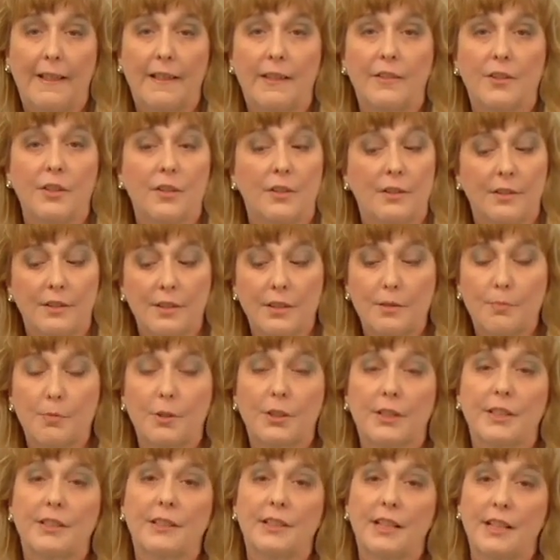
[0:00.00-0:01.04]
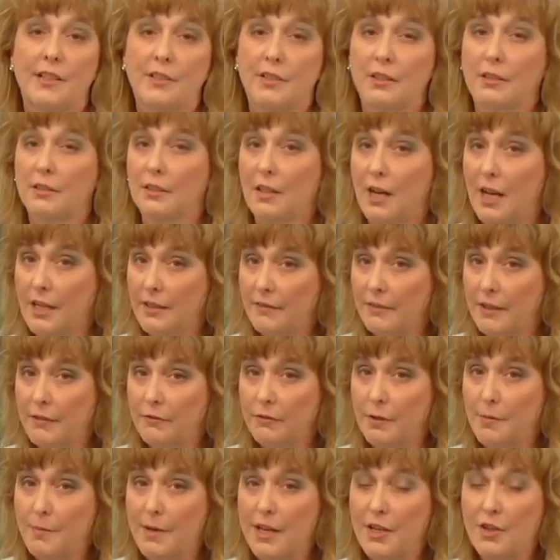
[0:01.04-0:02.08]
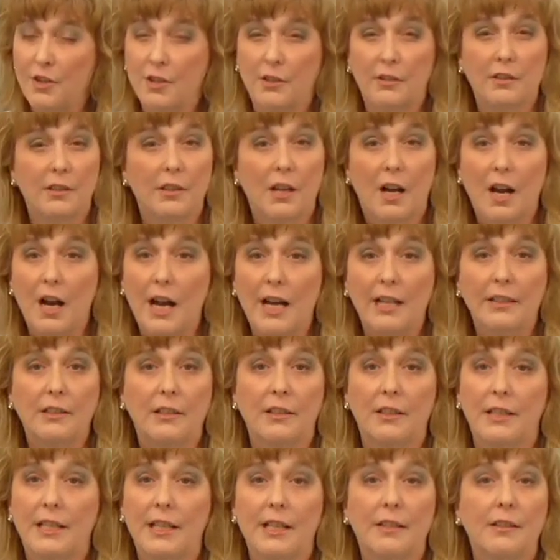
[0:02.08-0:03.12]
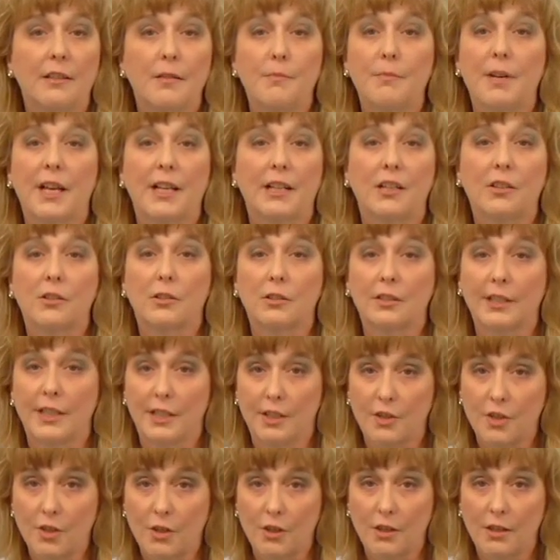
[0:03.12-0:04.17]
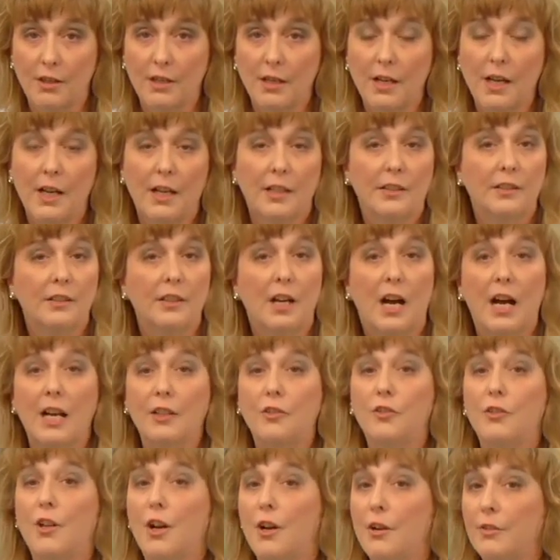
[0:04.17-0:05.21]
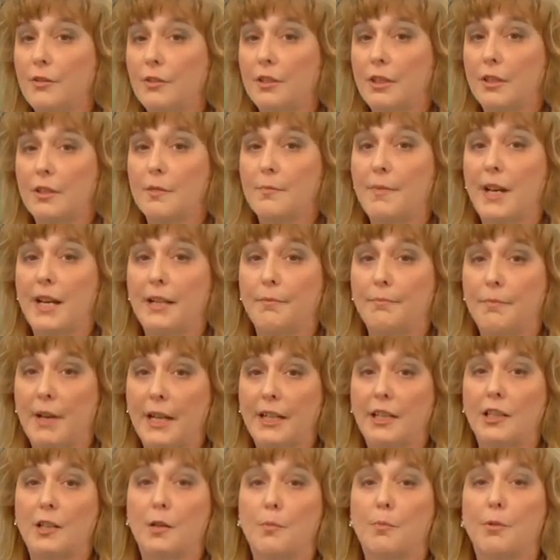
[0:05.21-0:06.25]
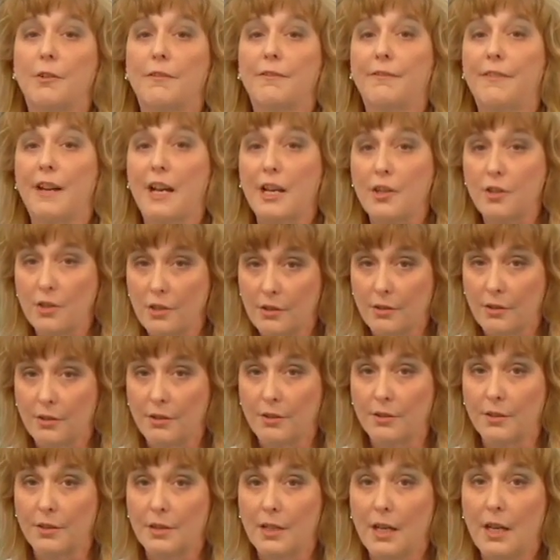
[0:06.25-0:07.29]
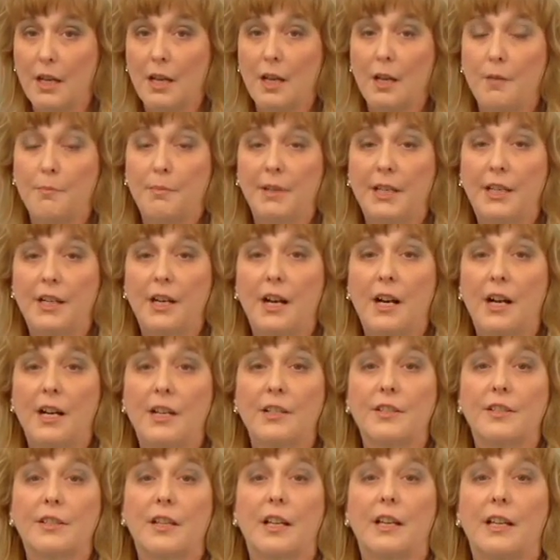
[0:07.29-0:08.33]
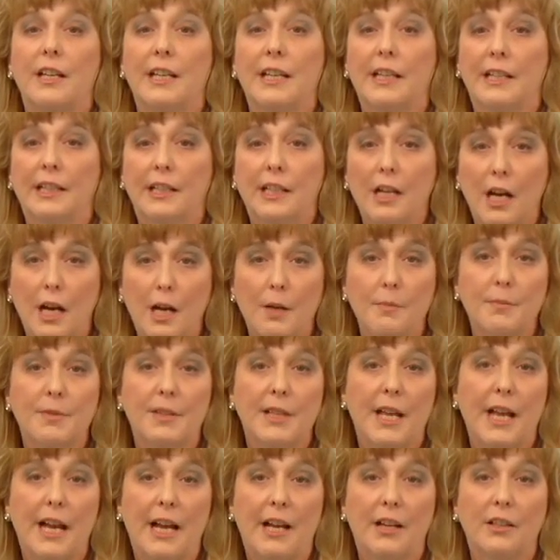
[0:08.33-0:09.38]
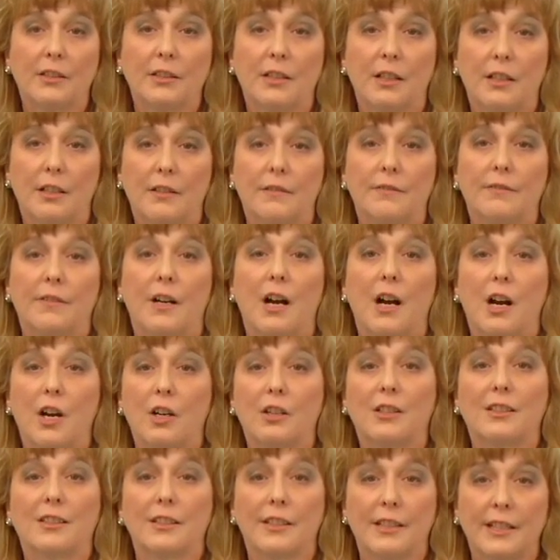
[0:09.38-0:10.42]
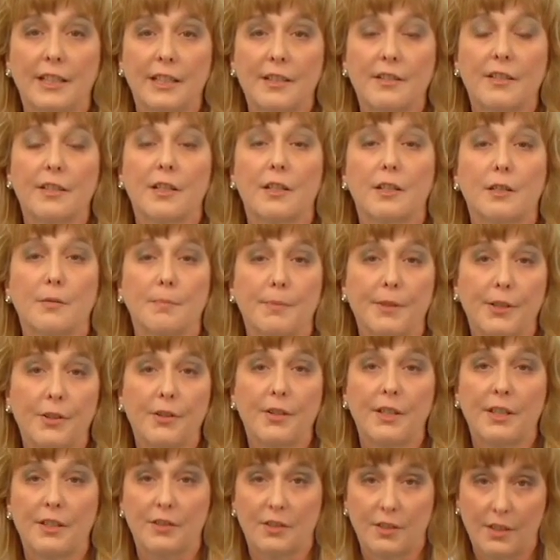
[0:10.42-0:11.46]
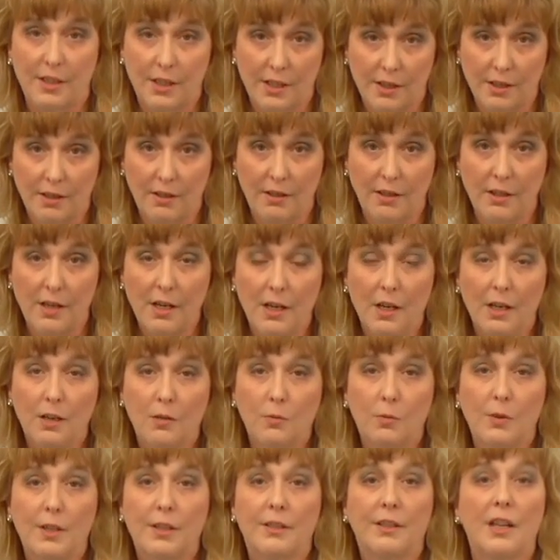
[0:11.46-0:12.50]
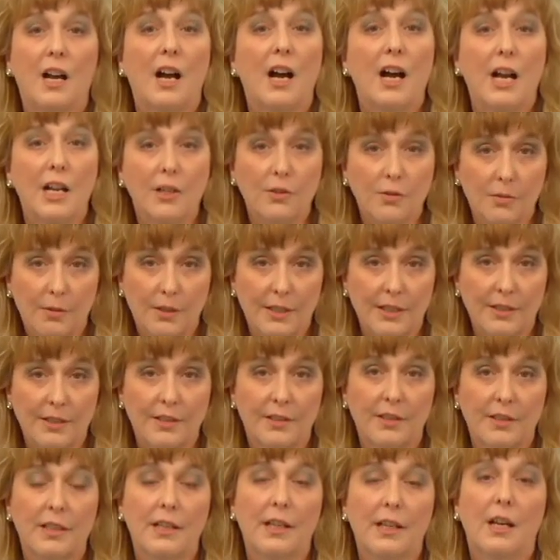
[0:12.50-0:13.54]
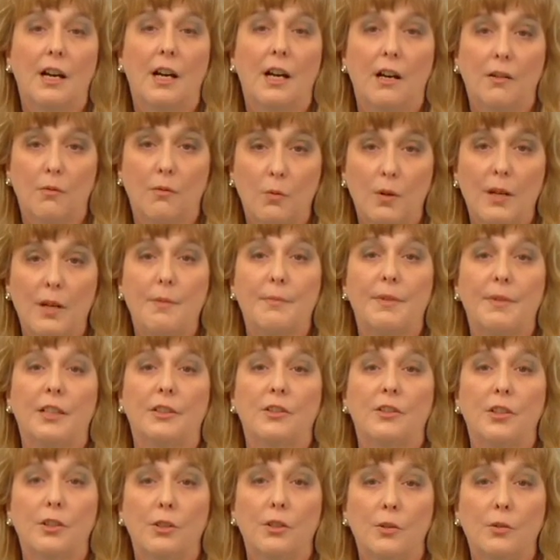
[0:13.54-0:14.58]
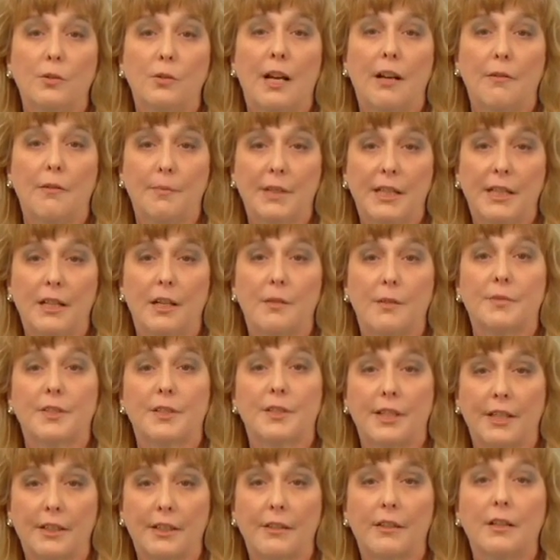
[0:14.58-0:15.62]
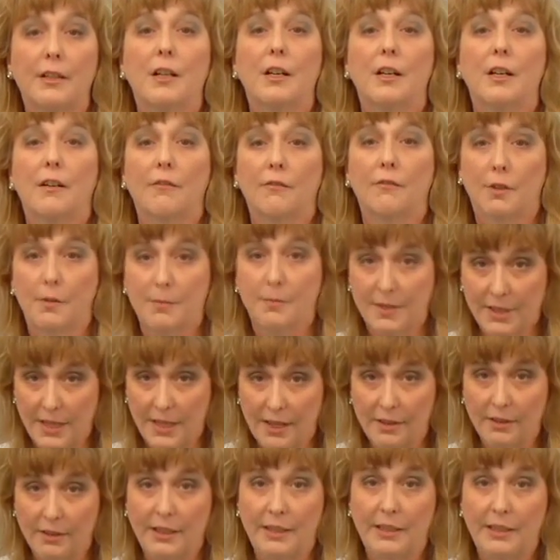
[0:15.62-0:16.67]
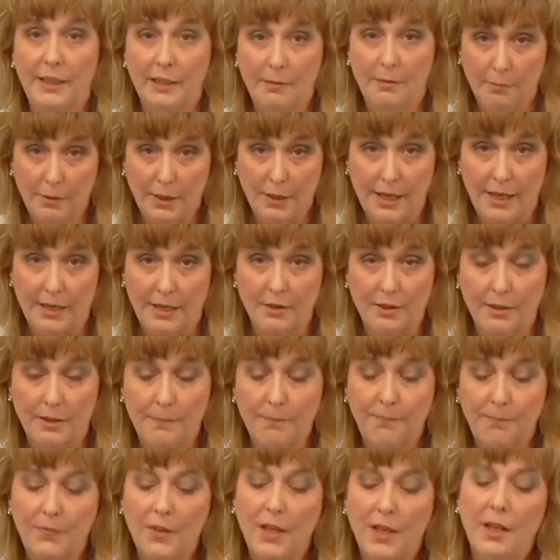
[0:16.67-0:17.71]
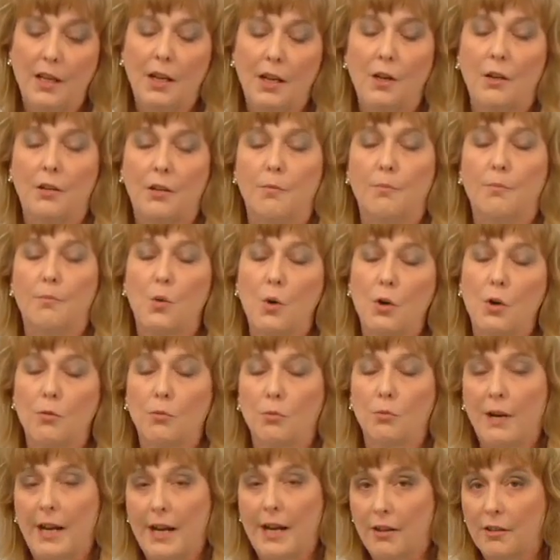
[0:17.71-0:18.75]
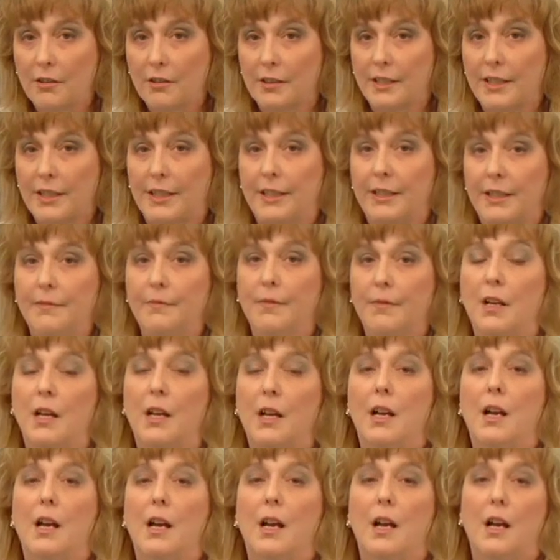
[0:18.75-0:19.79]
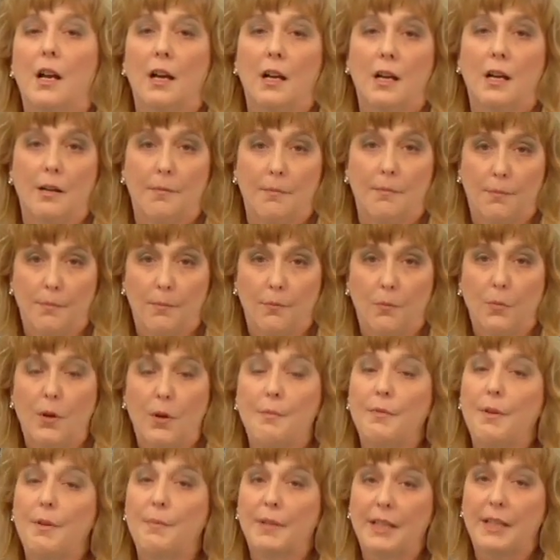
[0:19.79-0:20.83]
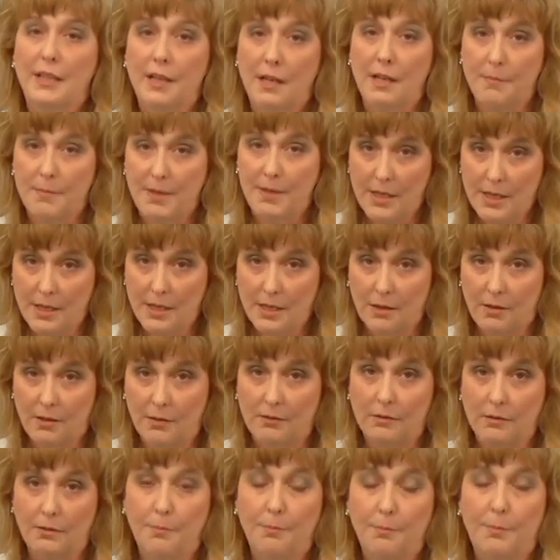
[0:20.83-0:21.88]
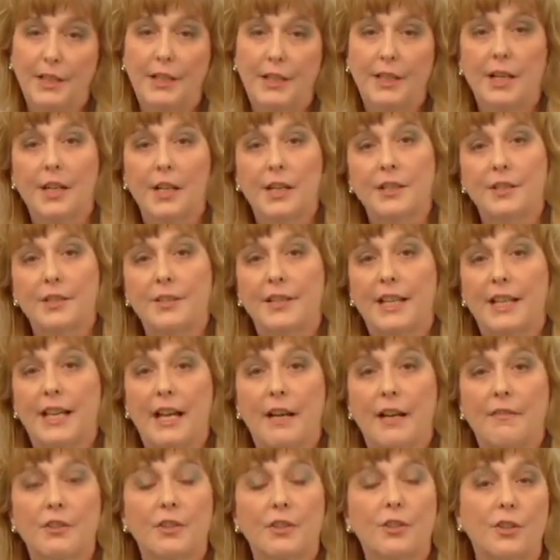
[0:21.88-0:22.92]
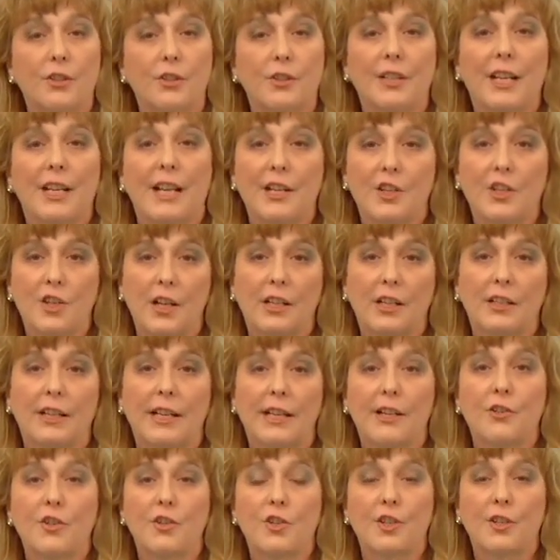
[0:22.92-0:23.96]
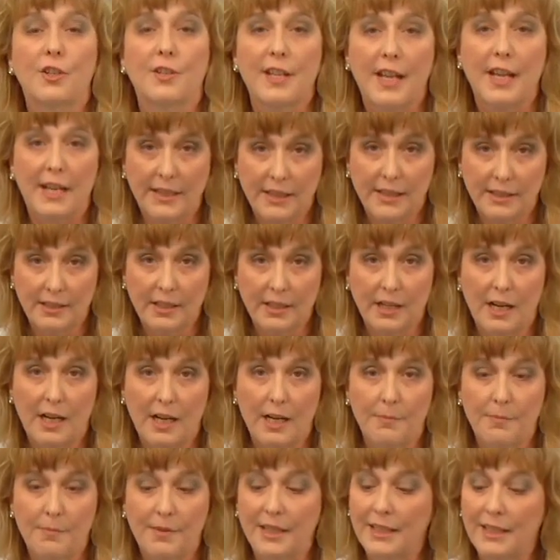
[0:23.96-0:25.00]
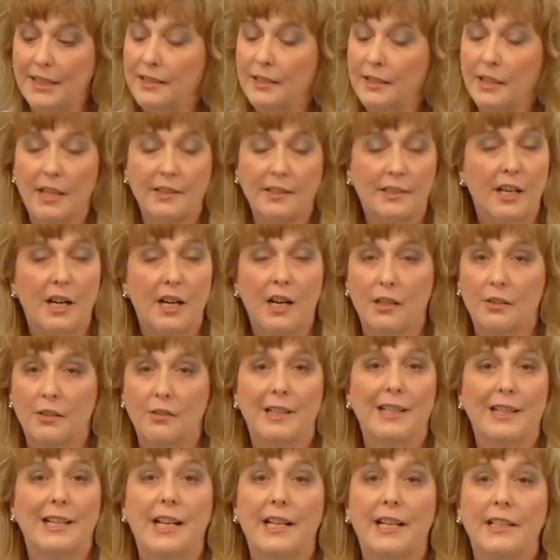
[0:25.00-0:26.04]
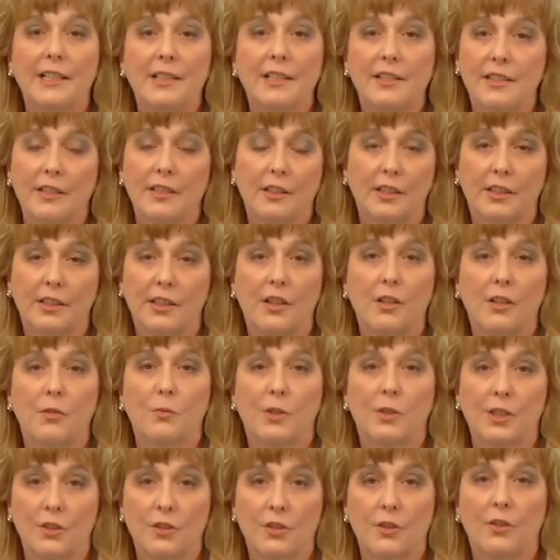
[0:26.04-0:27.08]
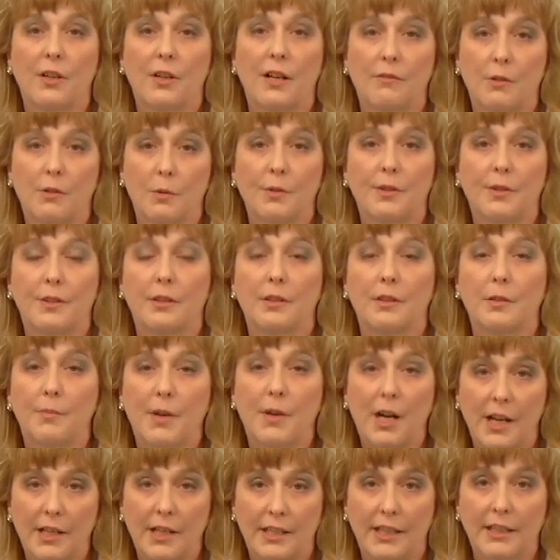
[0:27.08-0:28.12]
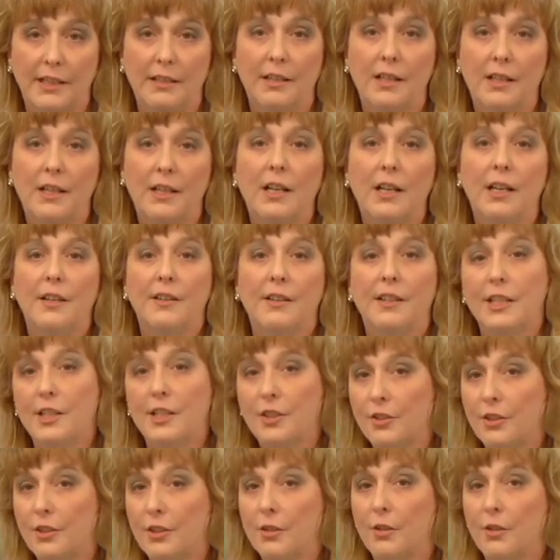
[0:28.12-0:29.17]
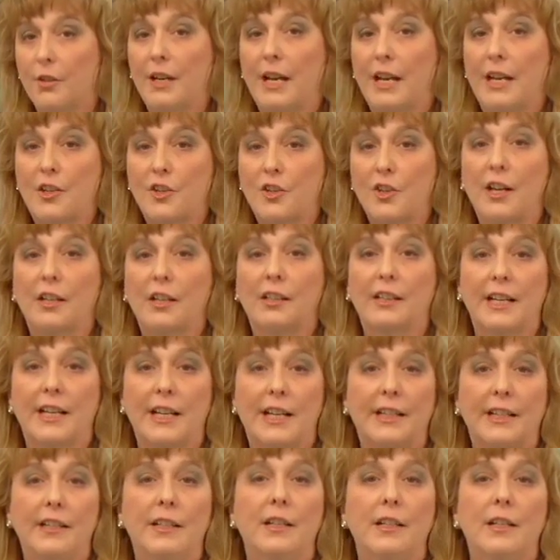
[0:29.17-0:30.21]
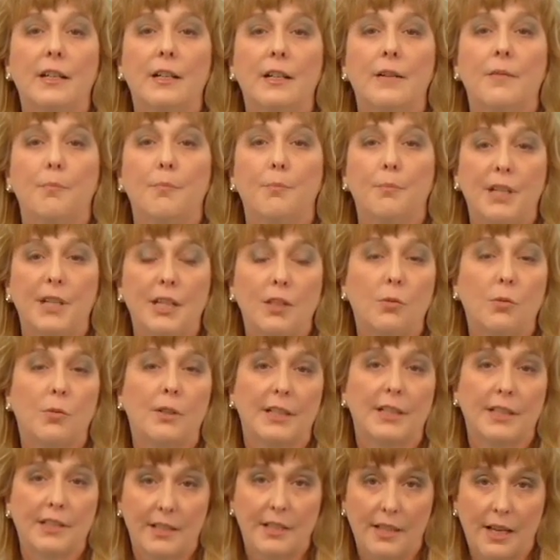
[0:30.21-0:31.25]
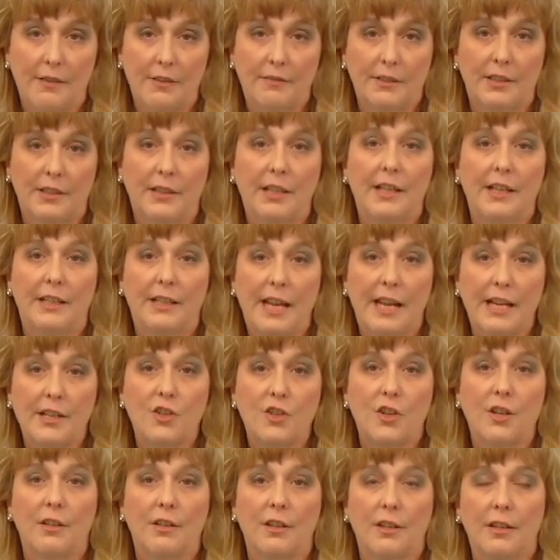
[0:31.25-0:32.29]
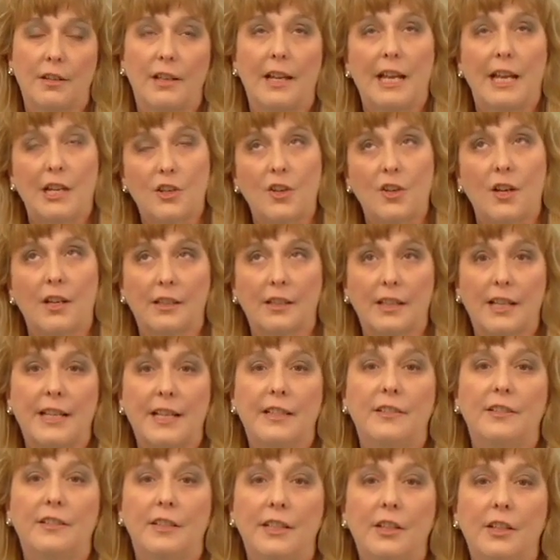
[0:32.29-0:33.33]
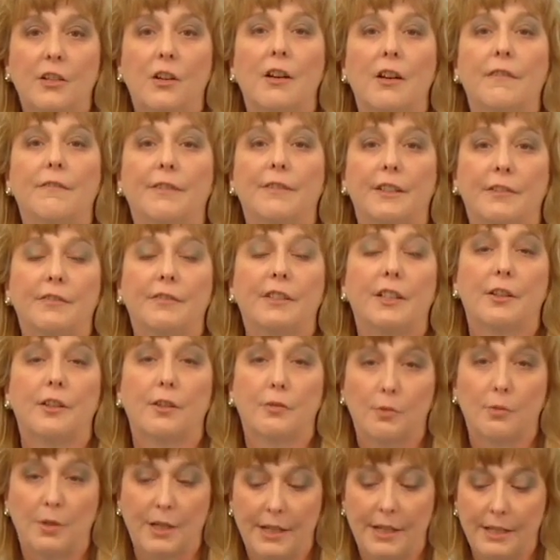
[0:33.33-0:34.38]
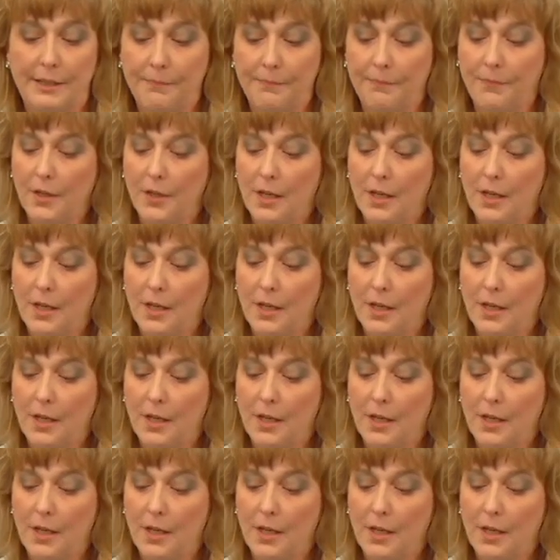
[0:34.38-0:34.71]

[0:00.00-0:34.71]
This book contains a lot of information not in the medical literature, not known to the medical professionals, because it comes out of our clinic's experience here with hundreds of women who have become sick from saline implants. More rarely, women become ill because they have a certain HLA or genetic type that cannot tolerate any silicone whatsoever within the body. These two are HLA B27 and HLA DR53.